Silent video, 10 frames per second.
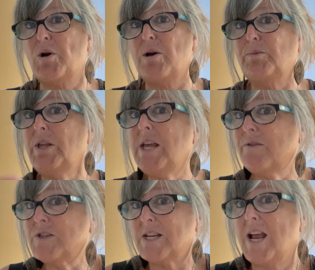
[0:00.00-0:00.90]
balm
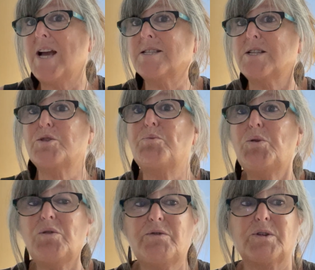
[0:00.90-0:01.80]
leaves, it has this
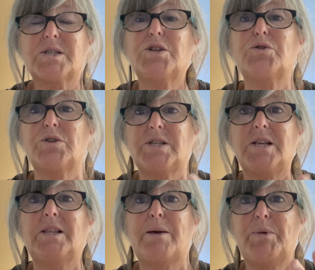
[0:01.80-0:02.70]
beautiful
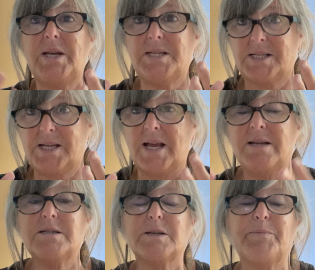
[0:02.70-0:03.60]
citrusy lemony
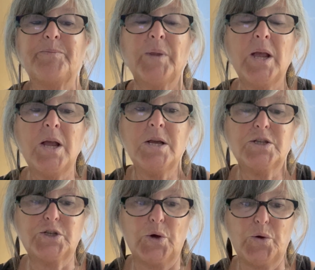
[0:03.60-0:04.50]
scent.
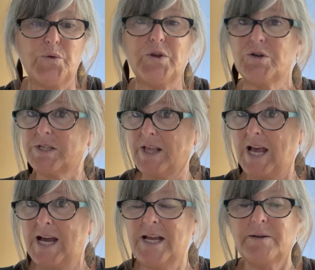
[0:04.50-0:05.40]
So there's
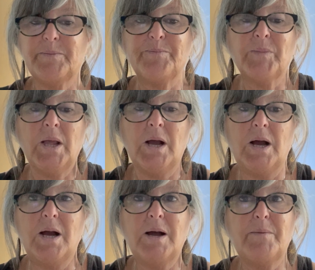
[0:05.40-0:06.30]
that.
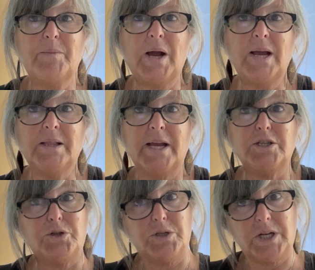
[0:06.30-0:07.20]
I
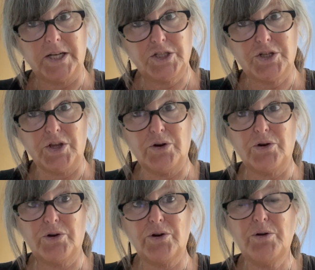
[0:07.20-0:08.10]
like to touch the
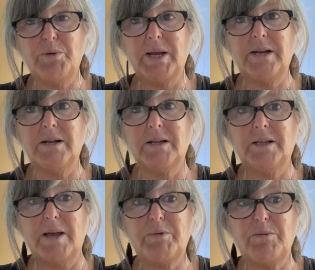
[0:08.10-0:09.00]
herb,
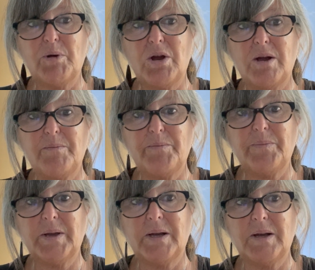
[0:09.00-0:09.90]
and lemon balm